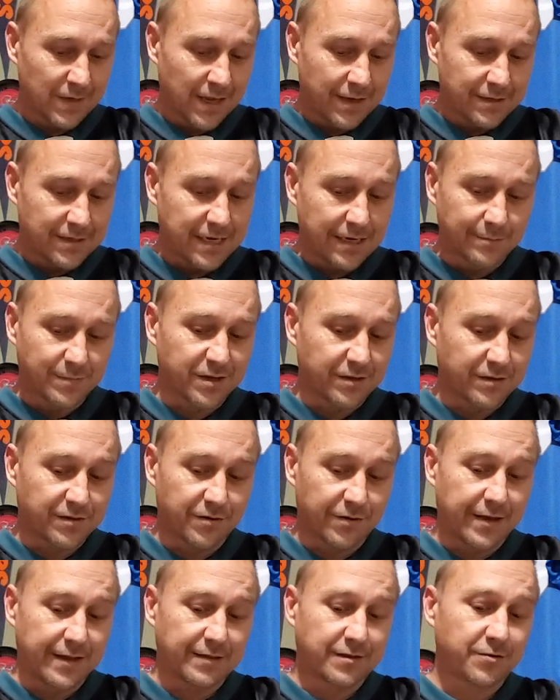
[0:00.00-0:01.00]
Teams are
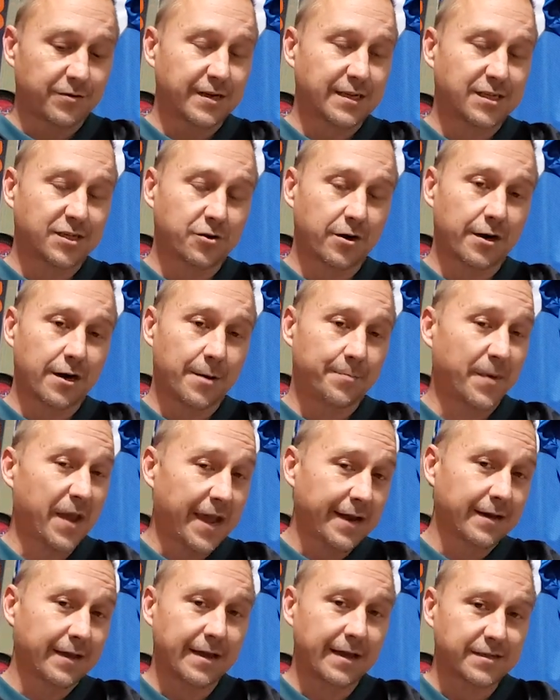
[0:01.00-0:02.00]
3-3 straight up
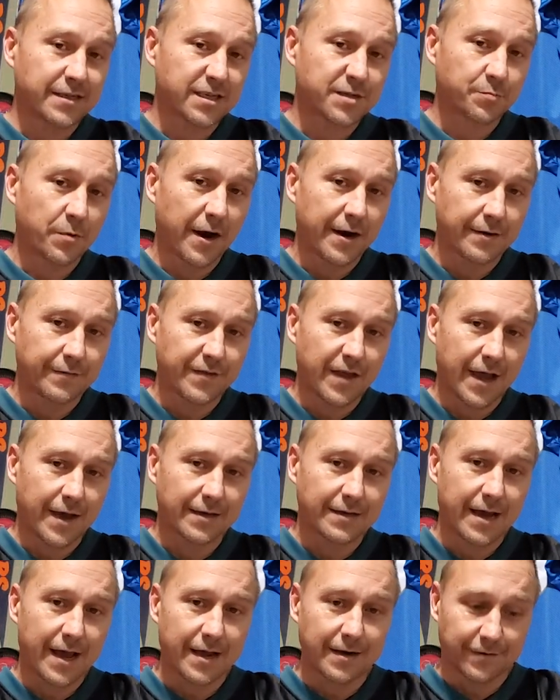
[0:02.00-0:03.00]
and against spread in the
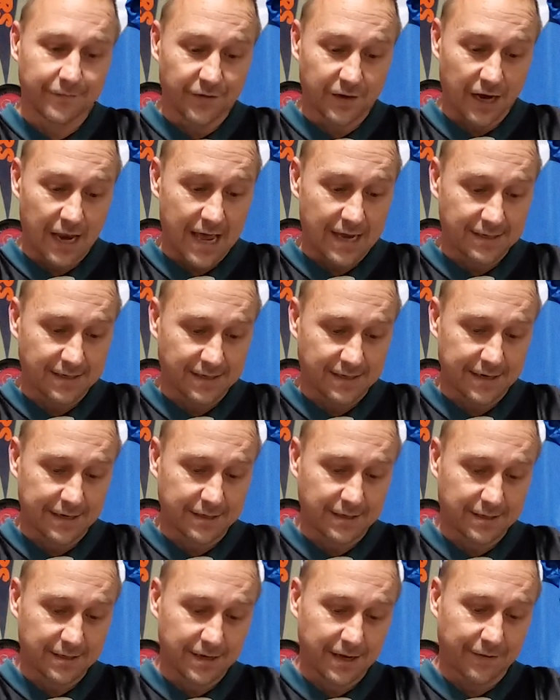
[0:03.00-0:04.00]
head-to-head in the last
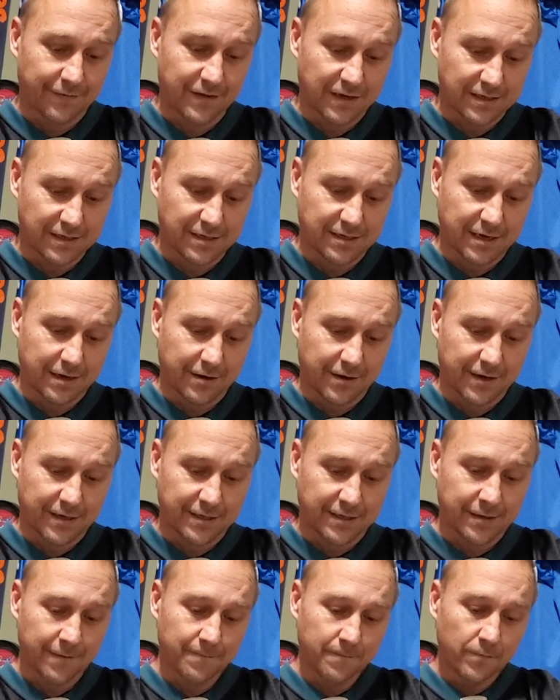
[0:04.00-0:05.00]
6 in this
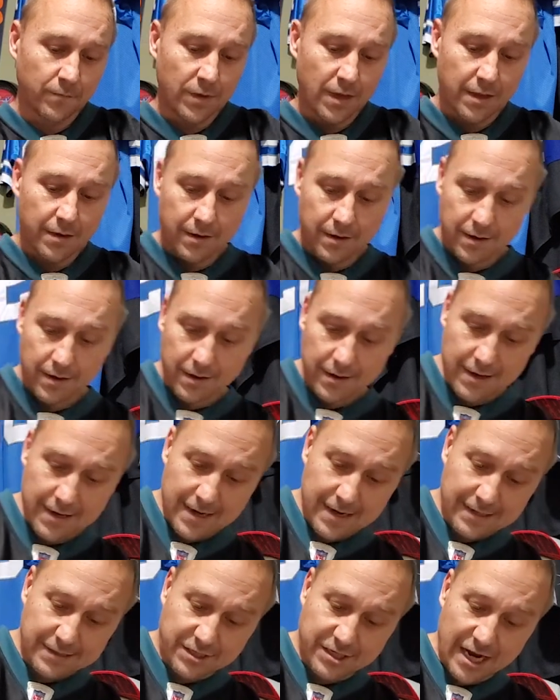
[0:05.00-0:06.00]
series.
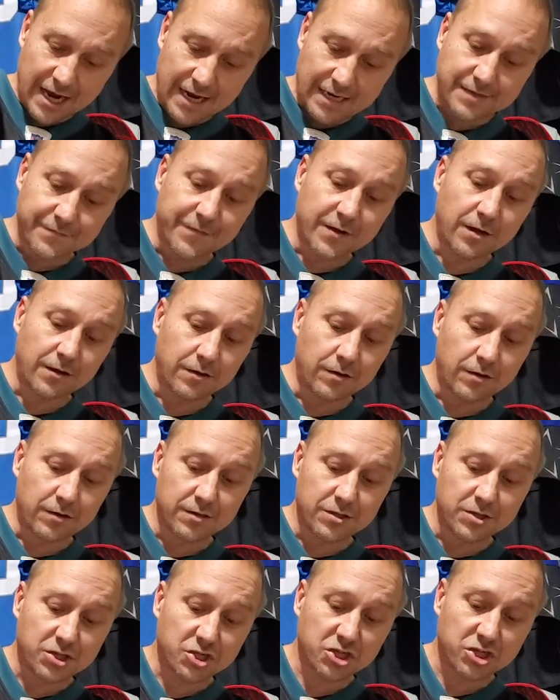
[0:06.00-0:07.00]
Jacksonville
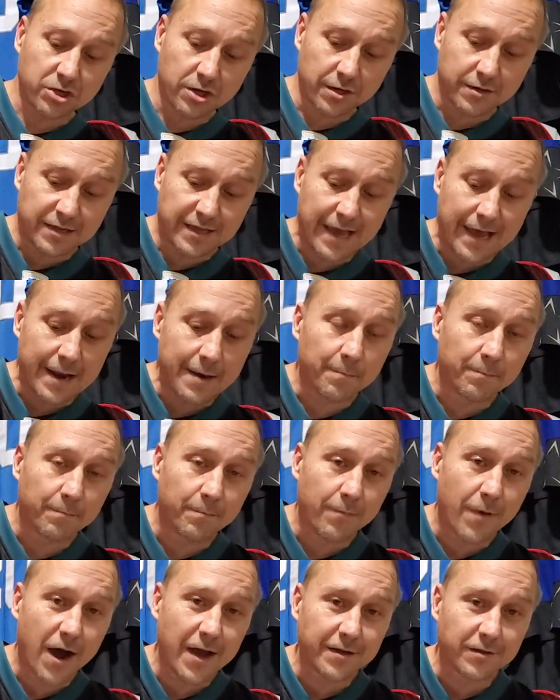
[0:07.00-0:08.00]
should get
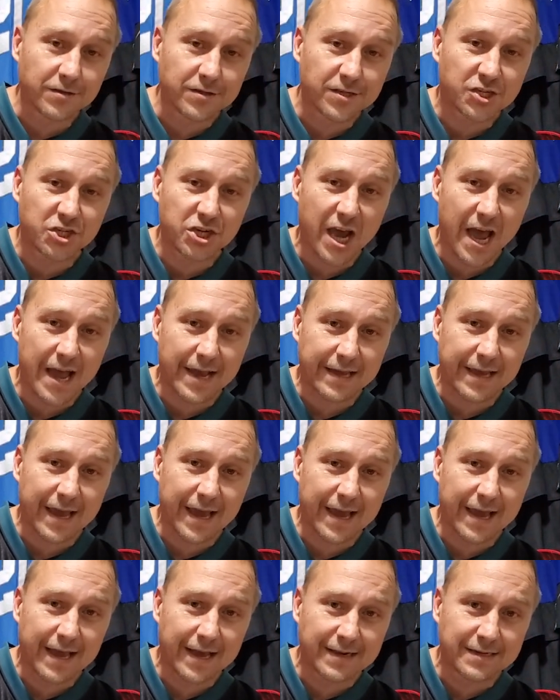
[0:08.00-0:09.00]
Miles Jack
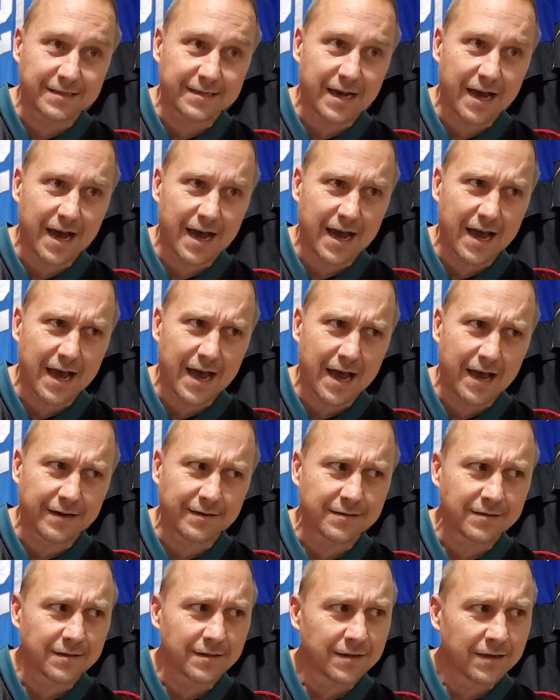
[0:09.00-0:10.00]
and
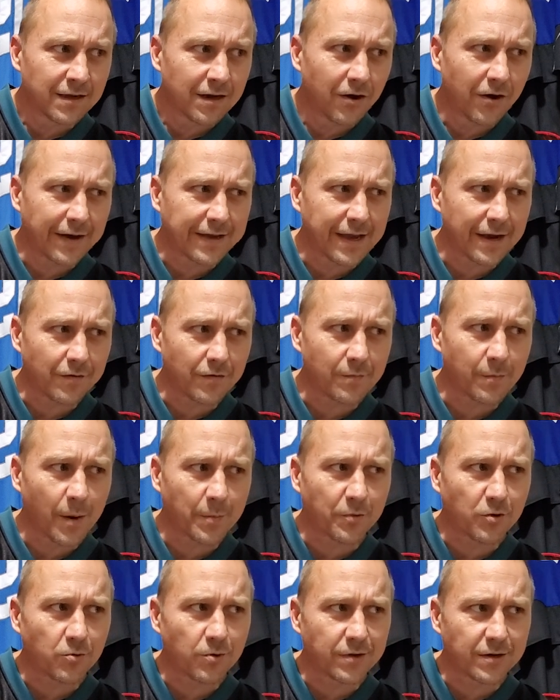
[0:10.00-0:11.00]
I can't
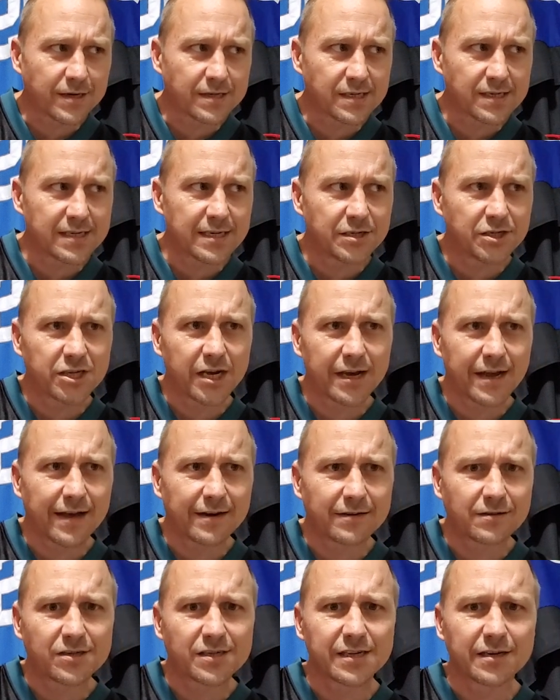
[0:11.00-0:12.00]
remember whether it's CJ
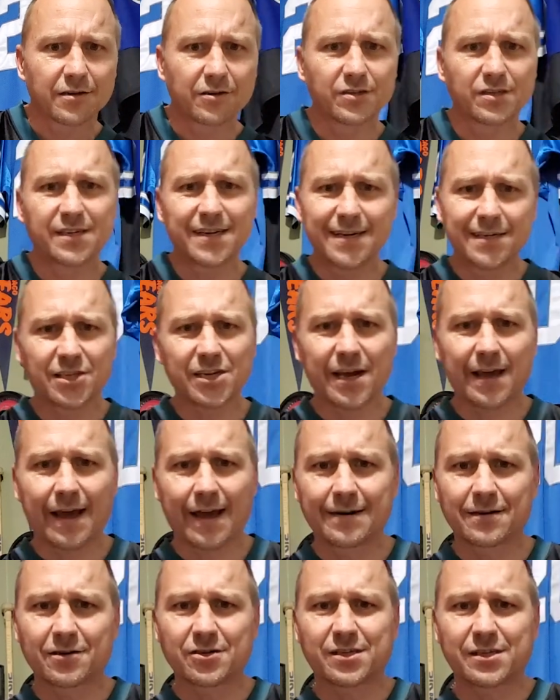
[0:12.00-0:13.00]
Henderson or DJ
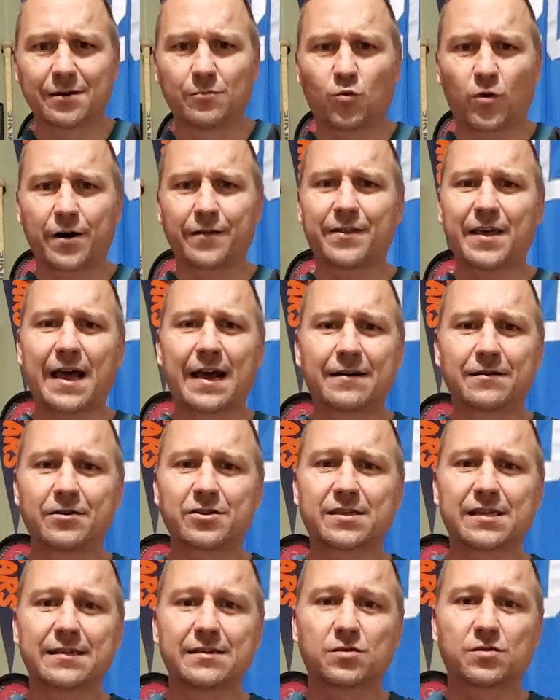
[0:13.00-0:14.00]
Henderson. One of the
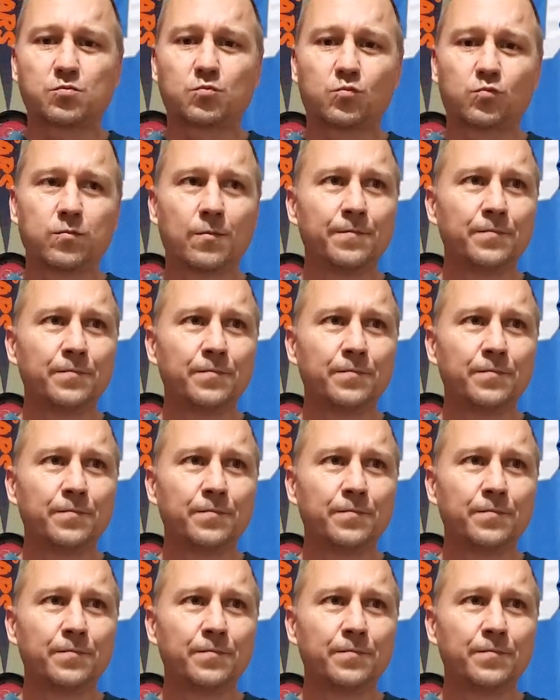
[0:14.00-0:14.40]
Hendersons